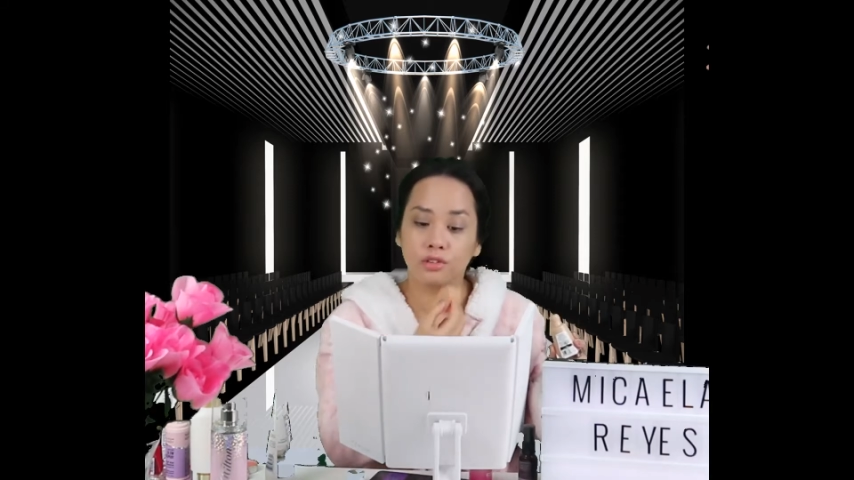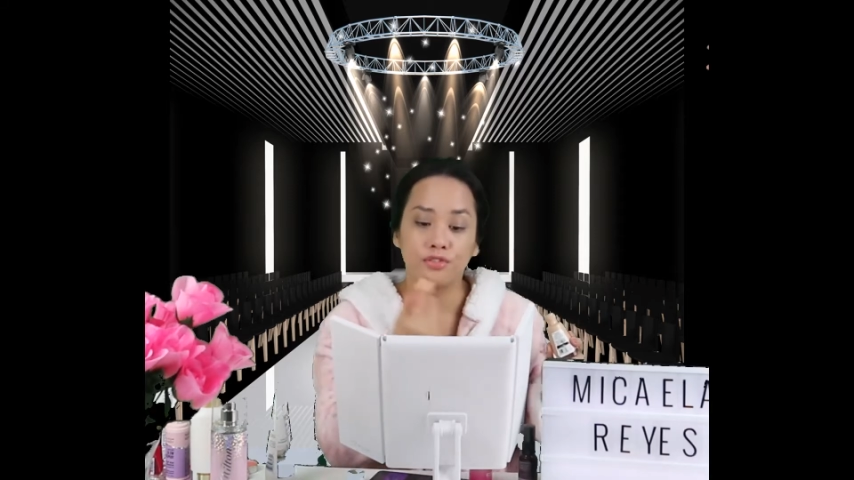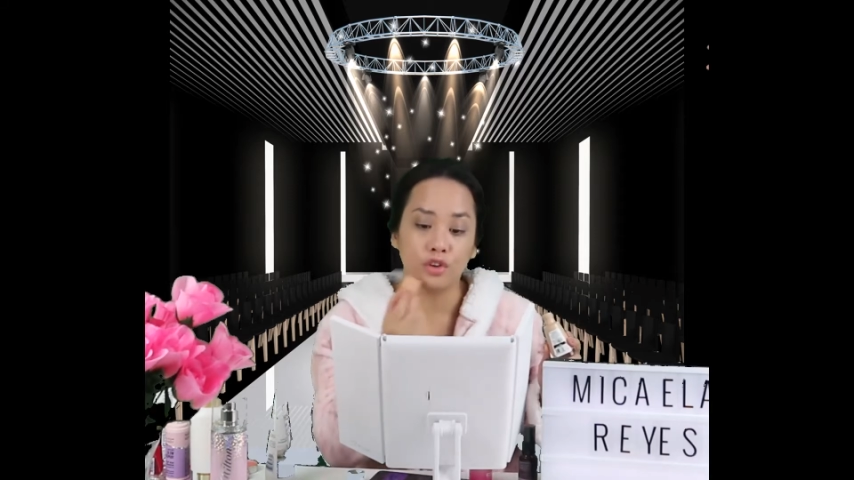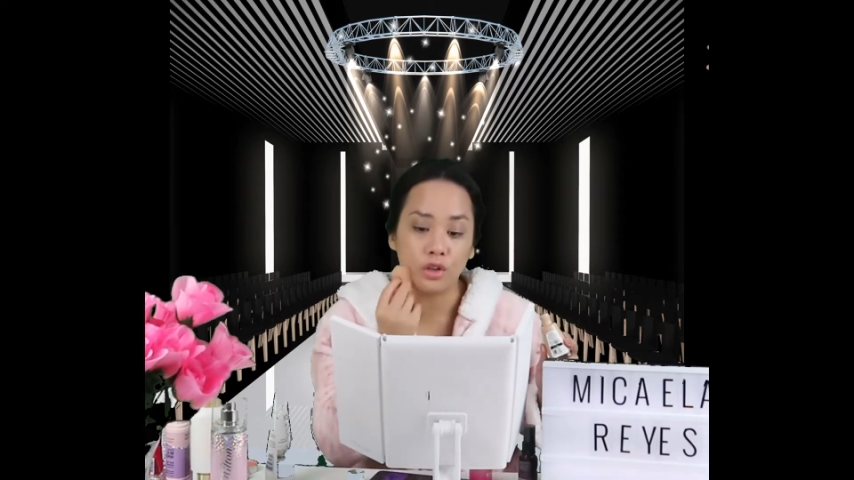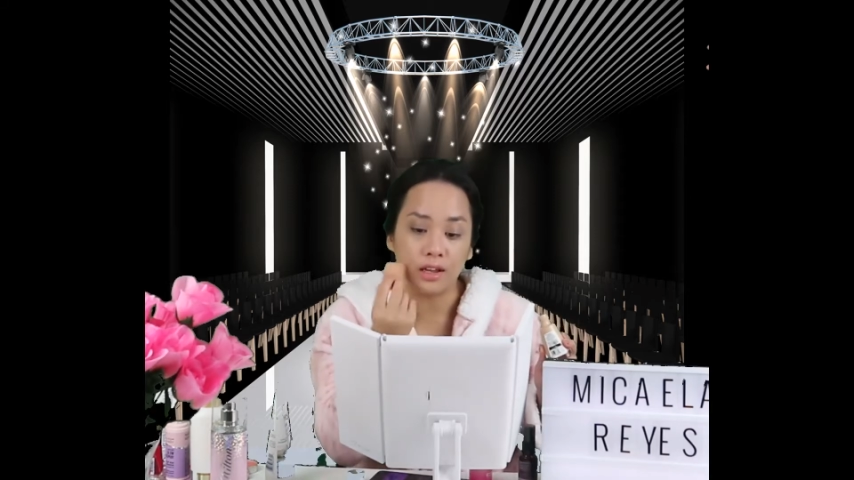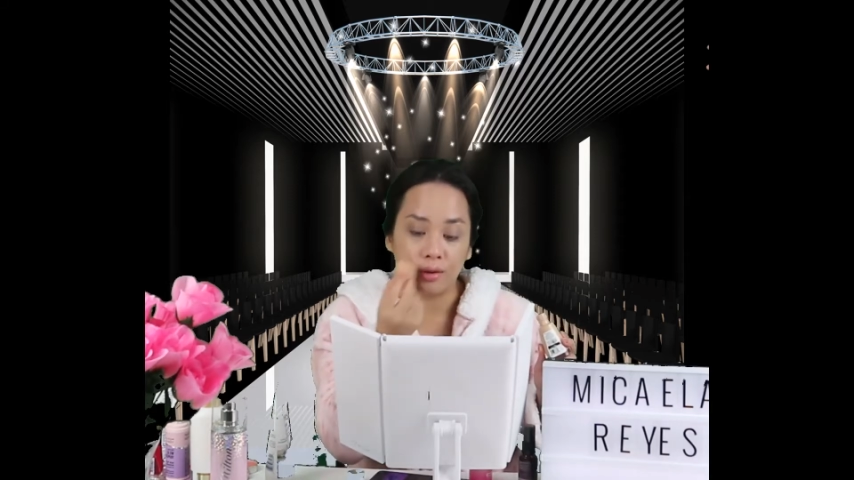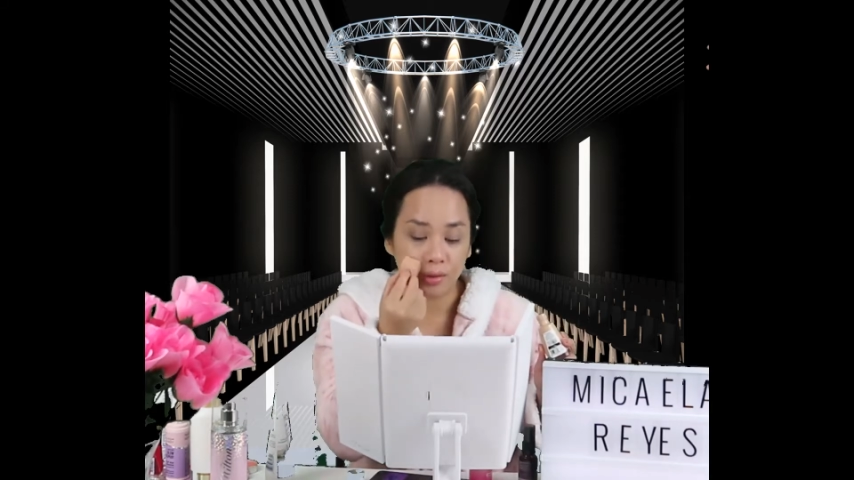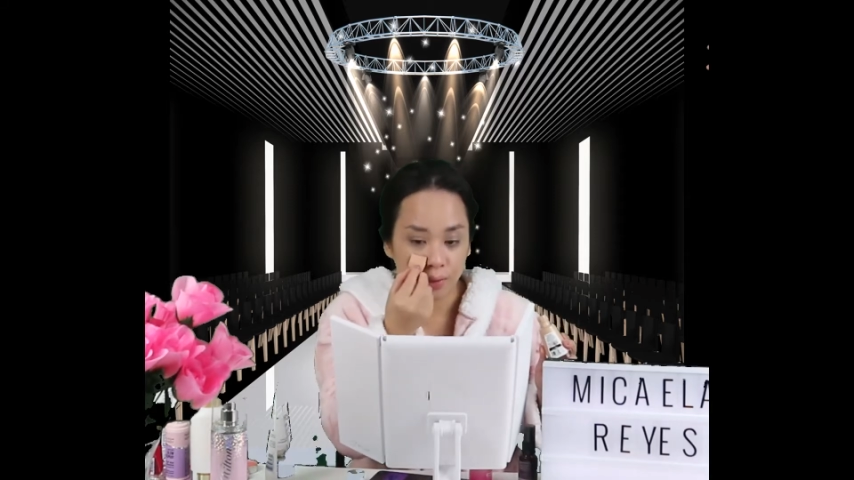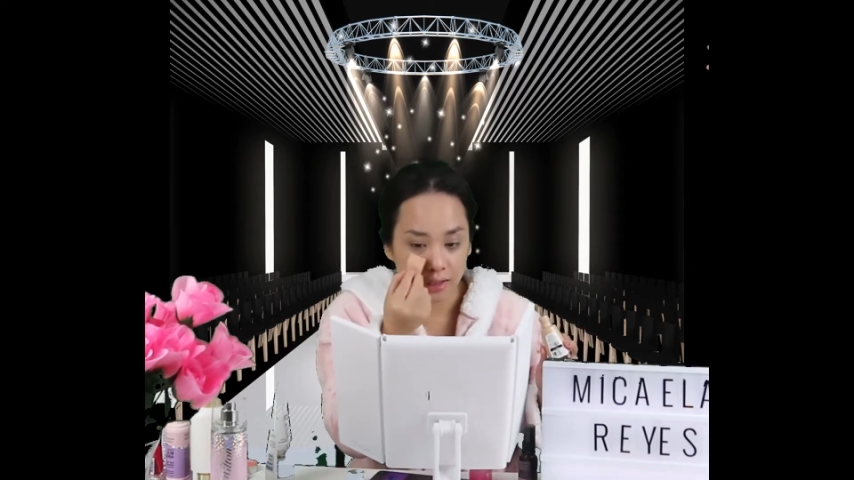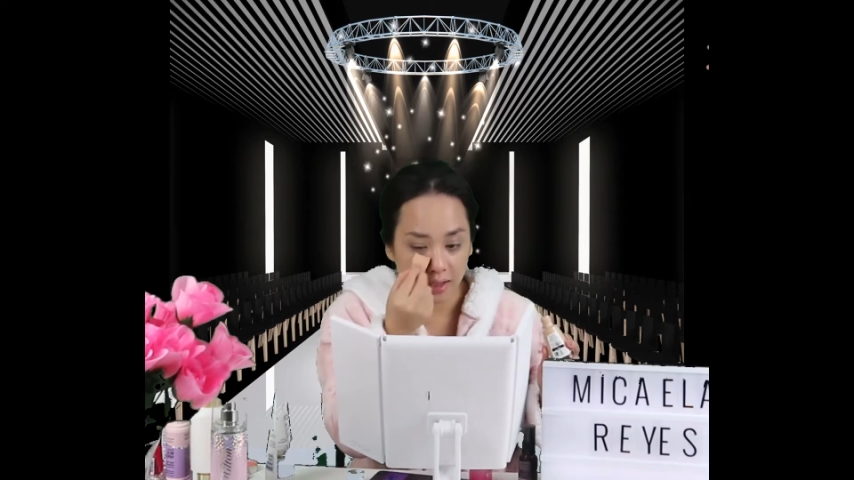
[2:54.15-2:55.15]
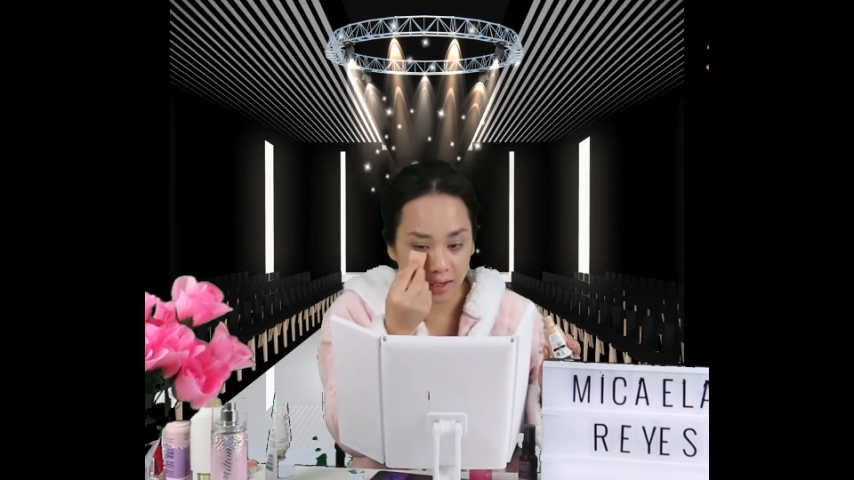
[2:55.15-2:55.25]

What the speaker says: full out with like